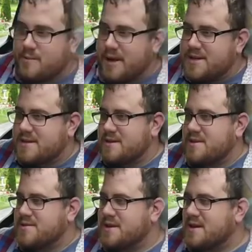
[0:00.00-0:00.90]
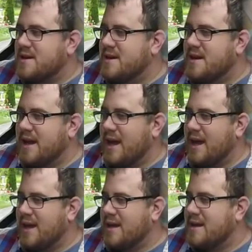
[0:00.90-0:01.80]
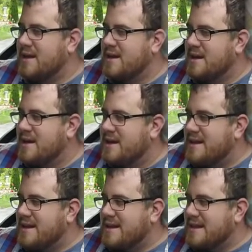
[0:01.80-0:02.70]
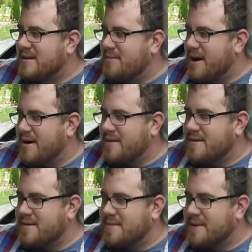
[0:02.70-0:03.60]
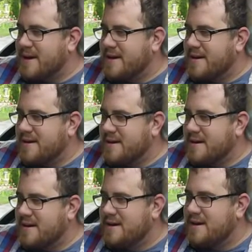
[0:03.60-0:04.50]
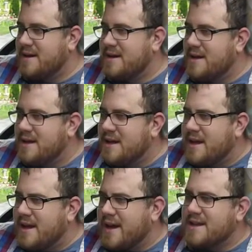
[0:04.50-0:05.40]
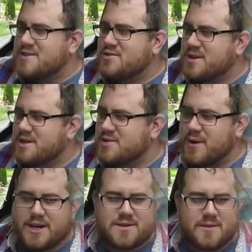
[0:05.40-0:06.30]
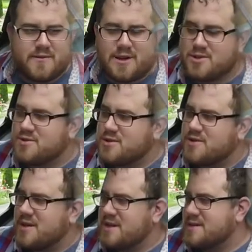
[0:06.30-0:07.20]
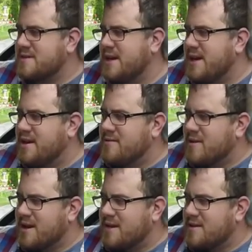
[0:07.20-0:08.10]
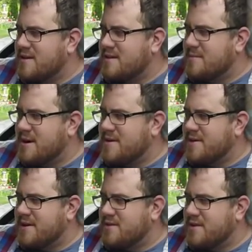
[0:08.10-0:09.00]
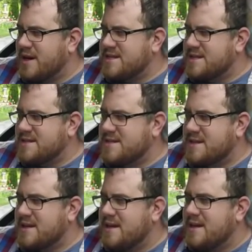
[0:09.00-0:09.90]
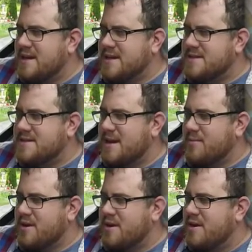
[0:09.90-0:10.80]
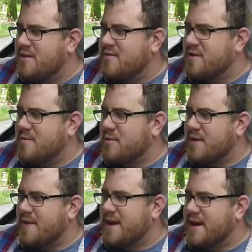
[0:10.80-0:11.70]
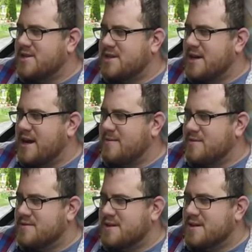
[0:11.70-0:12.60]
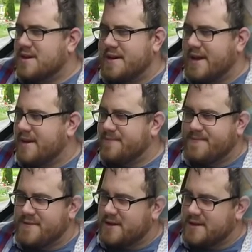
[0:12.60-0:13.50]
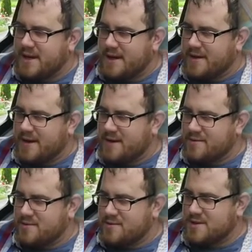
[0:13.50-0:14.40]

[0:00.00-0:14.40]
basically using a little monitor on the back here and it's doing it twice, right? We've got two screens running. The, the monitor that you guys can see is separate from the one that actually I'm using. And you can tell that I don't do